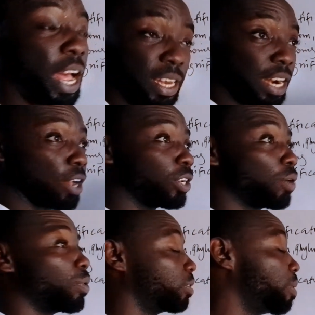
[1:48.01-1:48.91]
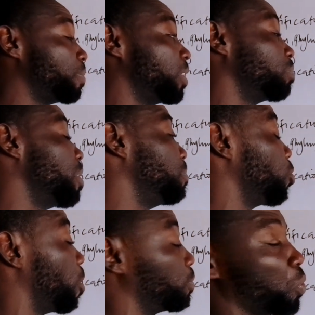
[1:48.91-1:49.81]
and there are other ones, maybe
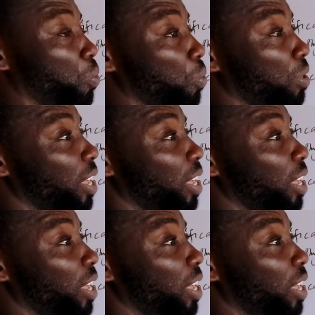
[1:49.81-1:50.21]
up to